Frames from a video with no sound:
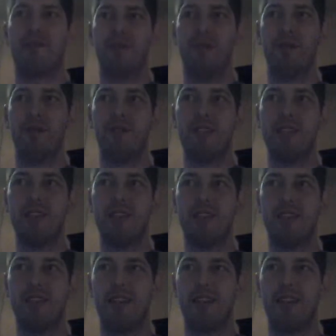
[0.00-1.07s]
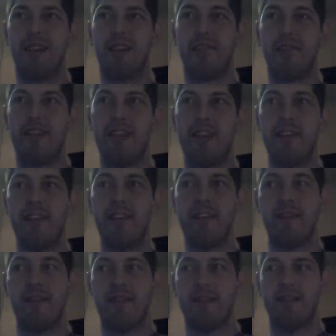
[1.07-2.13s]
early in our day,
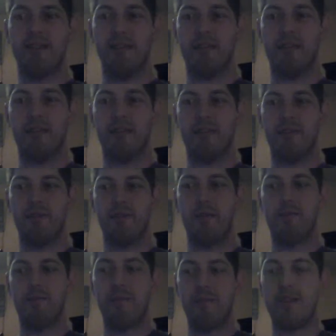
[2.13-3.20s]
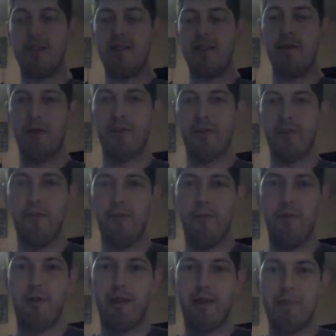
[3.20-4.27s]
which might be too early
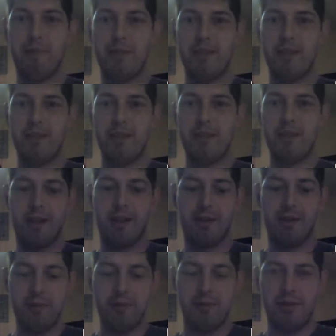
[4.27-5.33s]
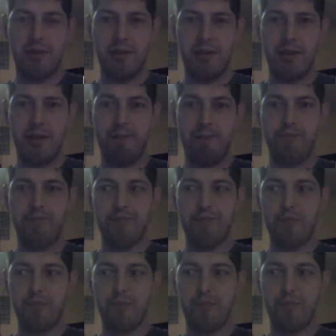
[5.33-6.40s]
for the Pacific Coast,
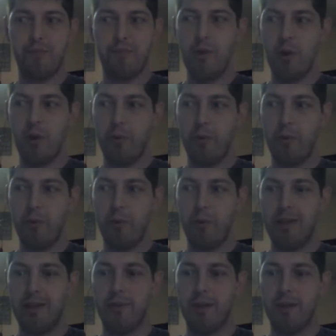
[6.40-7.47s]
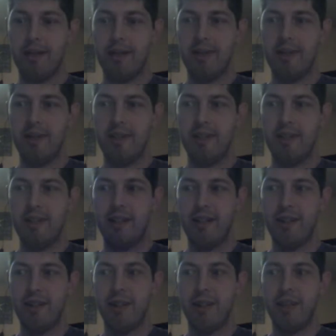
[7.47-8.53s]
or we can do it
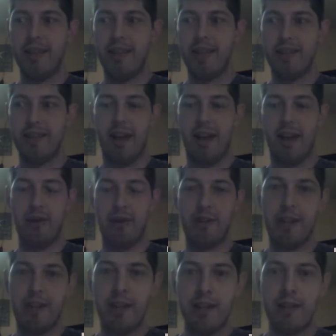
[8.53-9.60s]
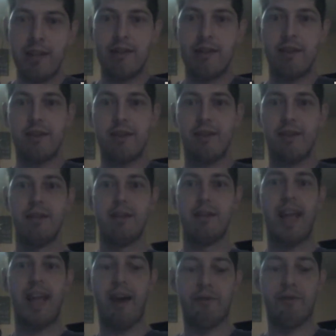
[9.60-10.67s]
late in our day, like
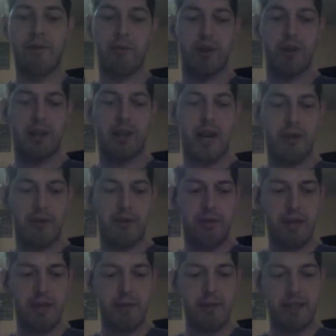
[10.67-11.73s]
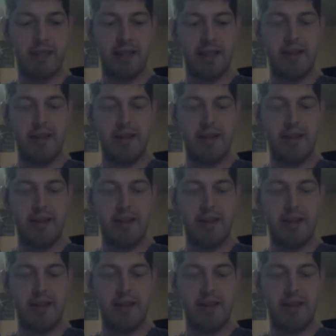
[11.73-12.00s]
after work hours maybe.